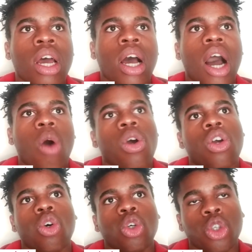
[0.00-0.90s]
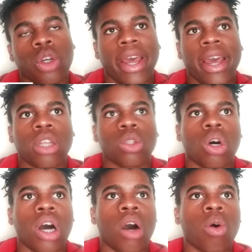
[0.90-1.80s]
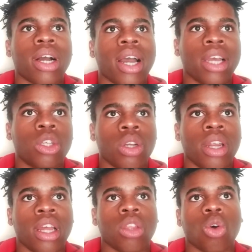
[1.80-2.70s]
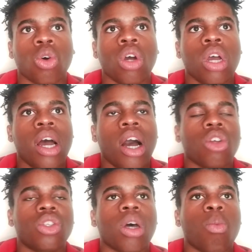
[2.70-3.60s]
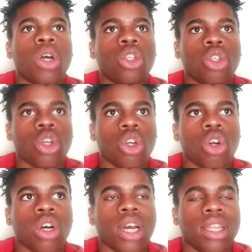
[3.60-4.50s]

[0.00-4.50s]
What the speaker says: how a girl should act or how a guy should act or how someone should look.